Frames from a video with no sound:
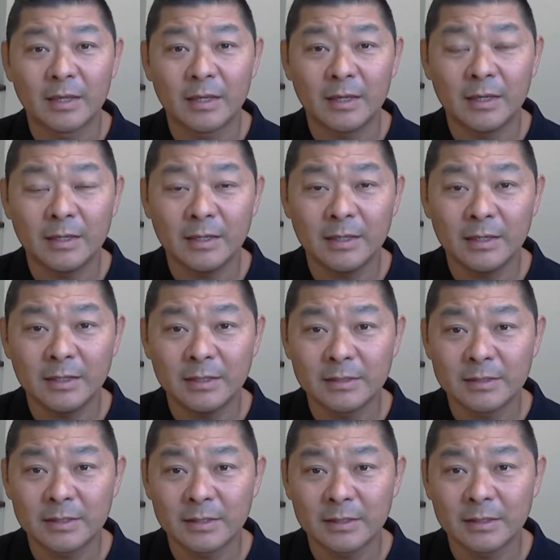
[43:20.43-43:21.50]

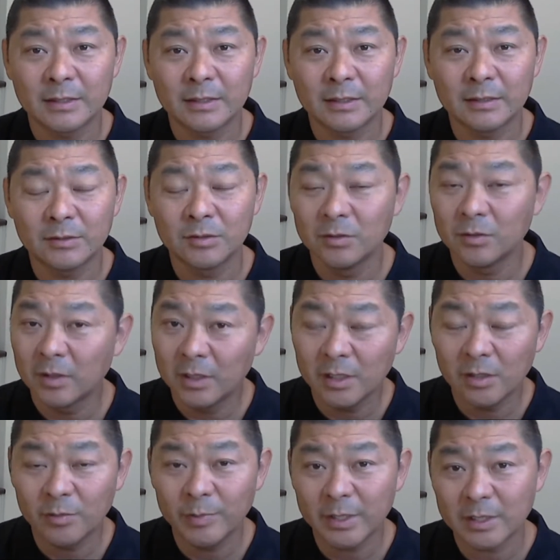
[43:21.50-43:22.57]
and to know a
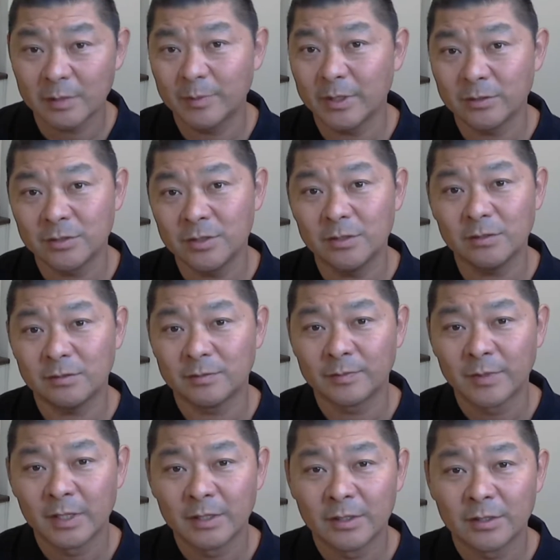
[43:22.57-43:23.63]
little bit about you.
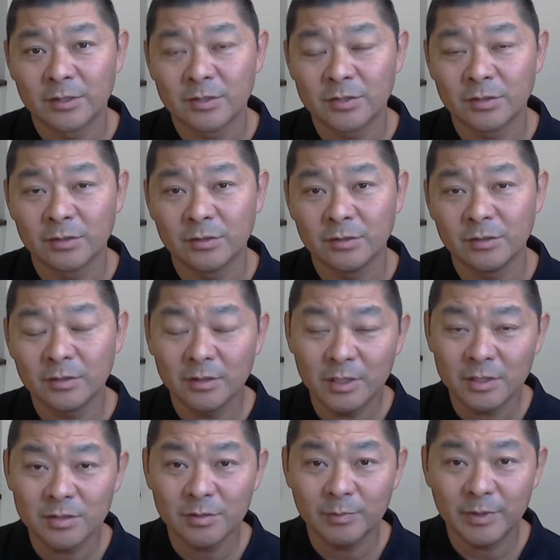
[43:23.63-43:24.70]
So you don't
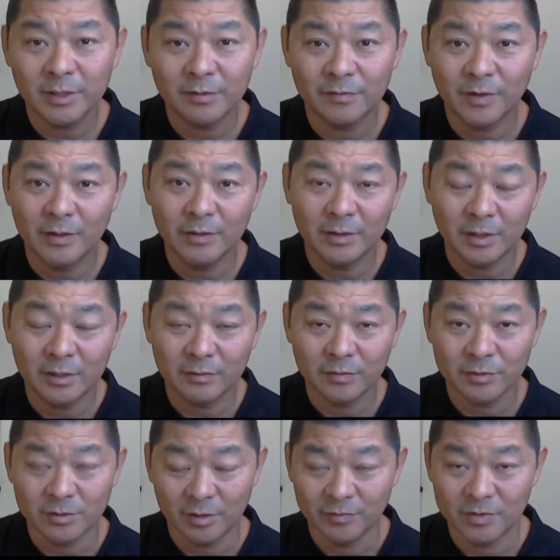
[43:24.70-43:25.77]
need to be very
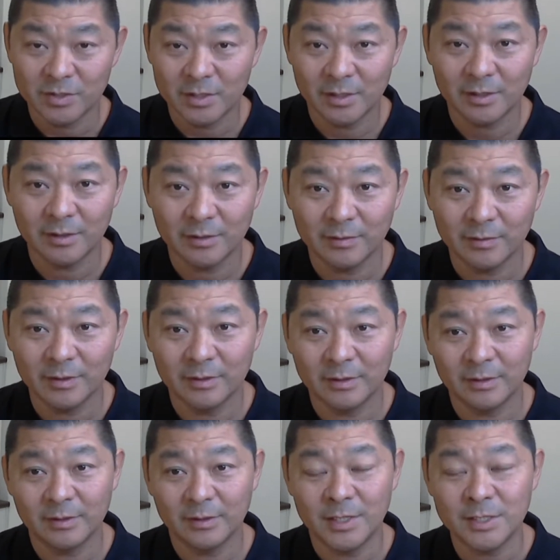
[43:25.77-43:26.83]
nervous, obviously.
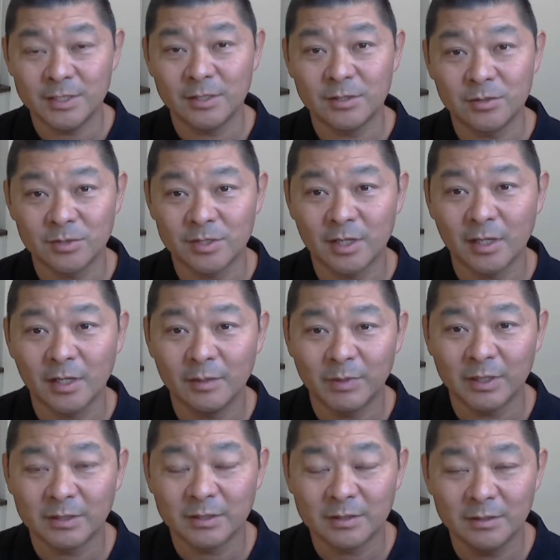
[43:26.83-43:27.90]
Easy to say,
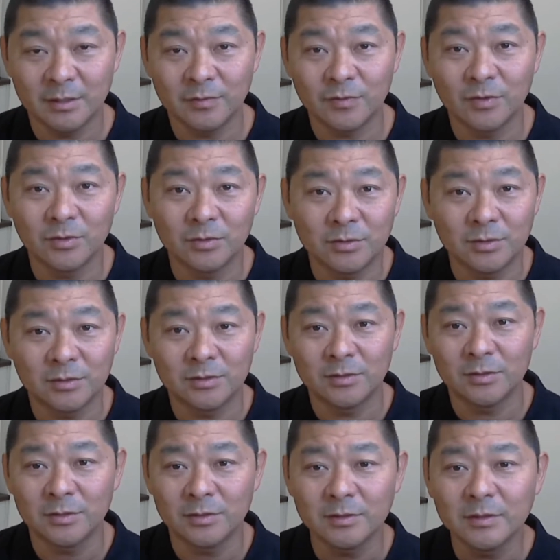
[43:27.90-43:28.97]
but difficult
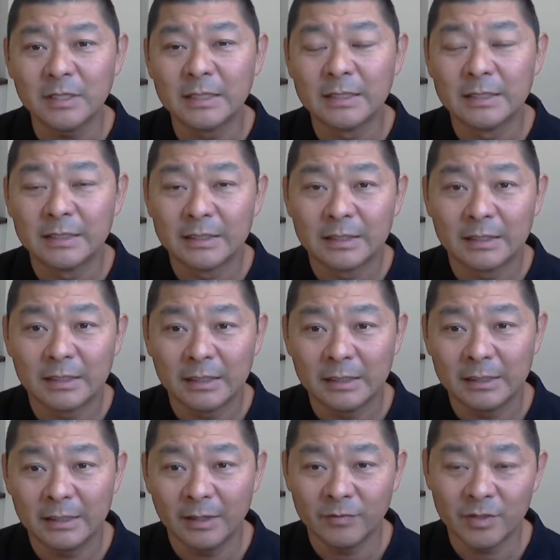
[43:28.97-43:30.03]
to do.
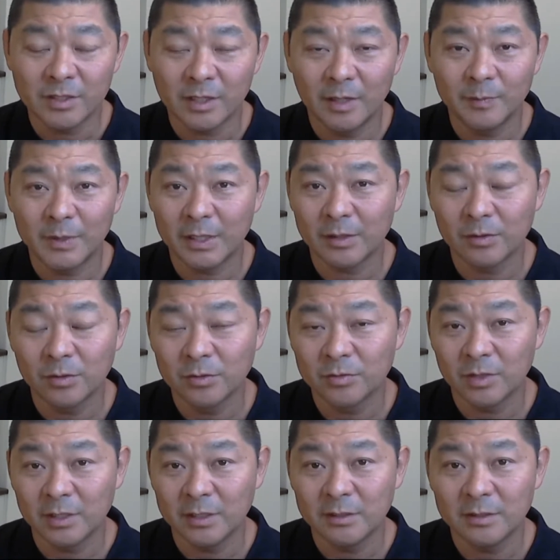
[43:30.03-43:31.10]
Every time that I go
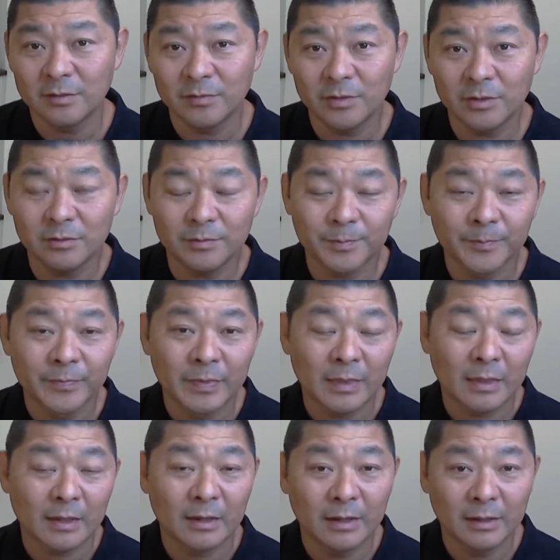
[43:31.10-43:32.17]
to an interview,
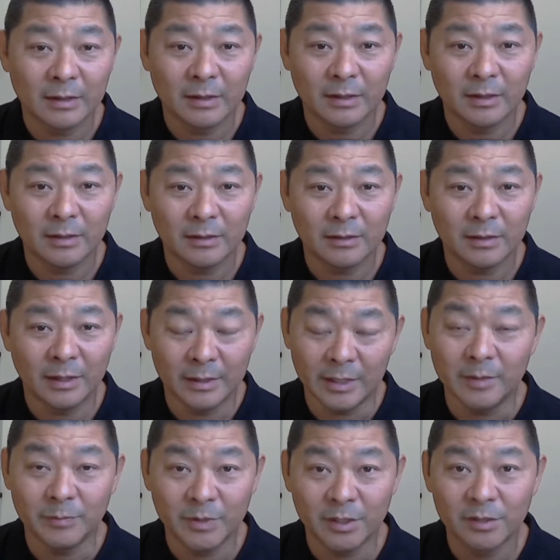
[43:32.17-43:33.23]
I
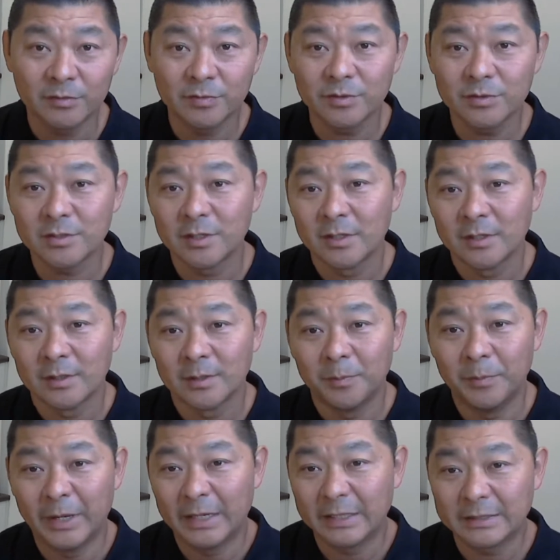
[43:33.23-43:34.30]
am nervous,
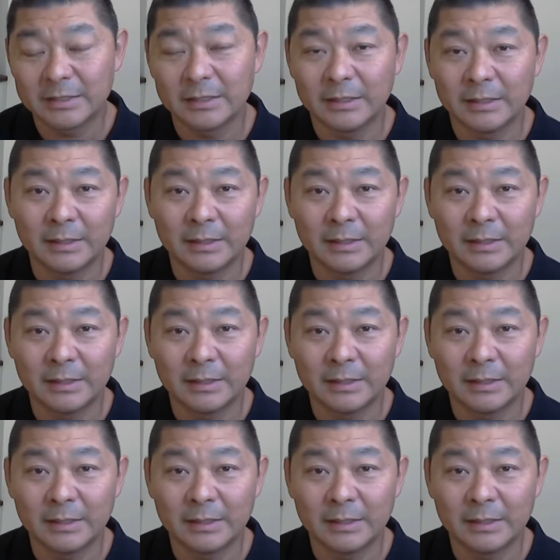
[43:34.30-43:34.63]
but